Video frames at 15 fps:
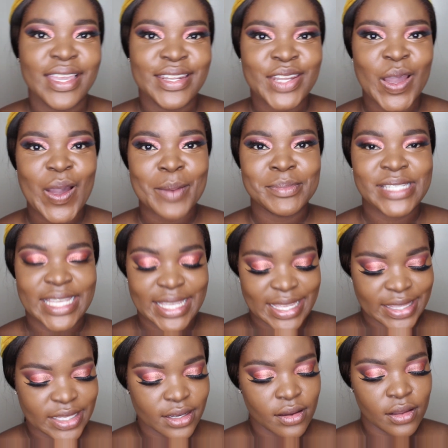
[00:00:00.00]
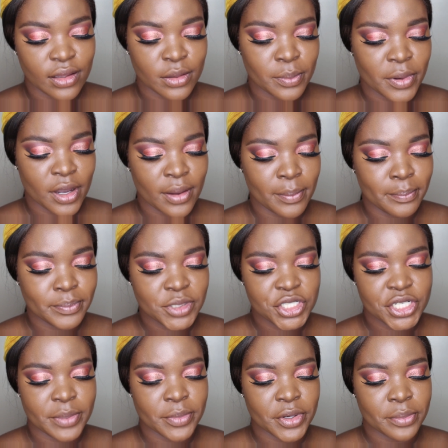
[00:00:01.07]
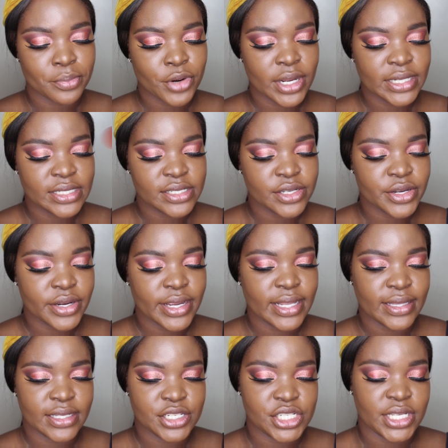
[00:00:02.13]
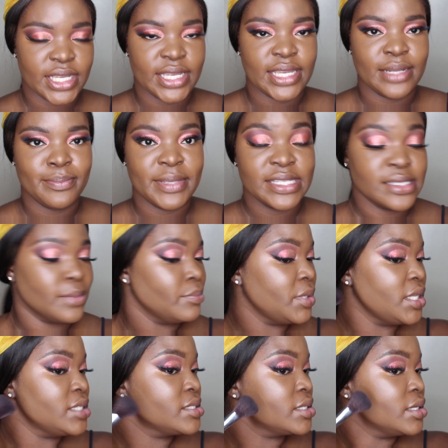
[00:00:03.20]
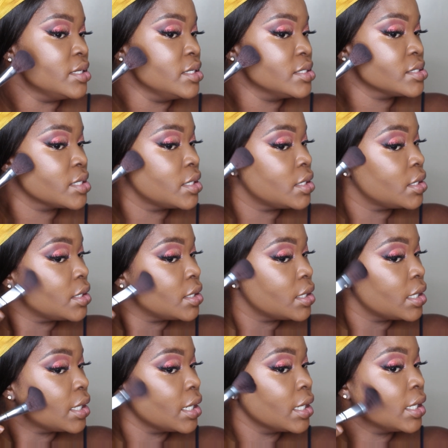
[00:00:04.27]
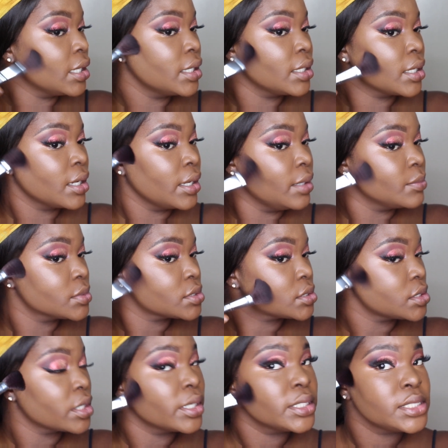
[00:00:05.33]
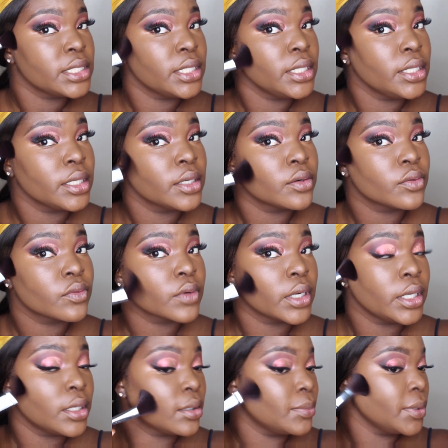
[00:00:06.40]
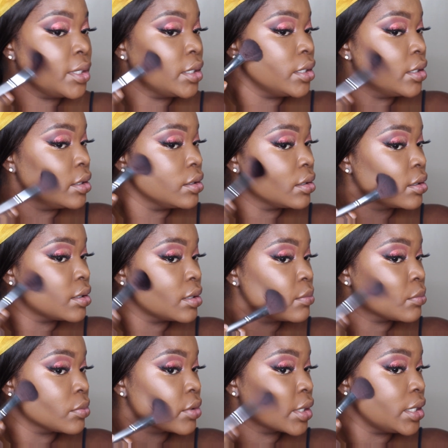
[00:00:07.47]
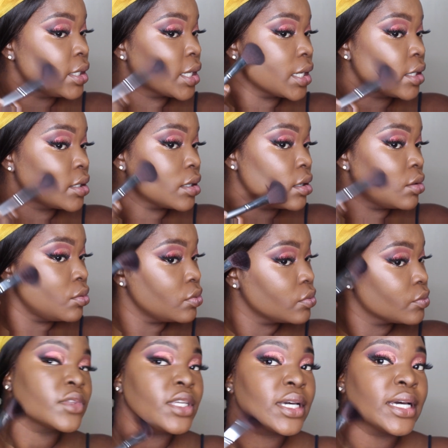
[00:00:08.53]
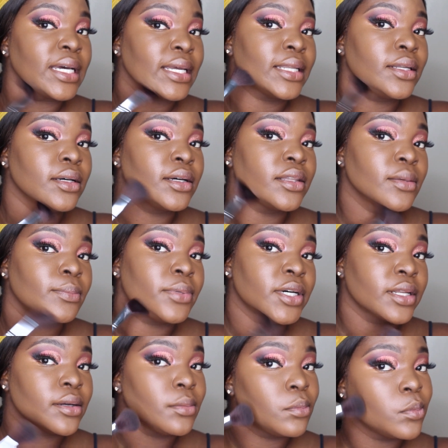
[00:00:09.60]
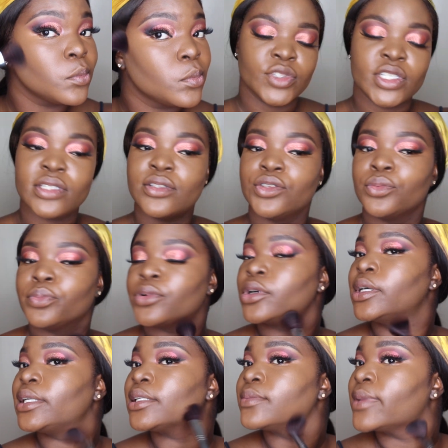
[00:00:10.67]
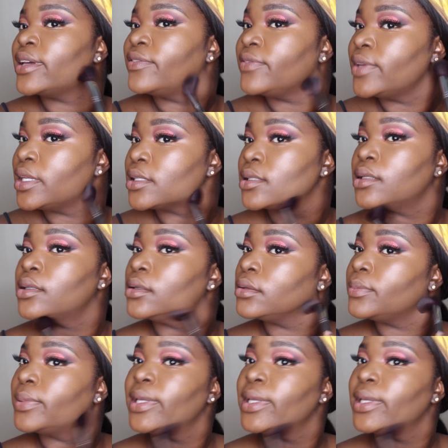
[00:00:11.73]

Now I'm taking the Colourpop Shimmer Bronzer in the shade Bits and Pieces, and I am starting right up here, bringing that down, and on the bottom just to bronze my face a little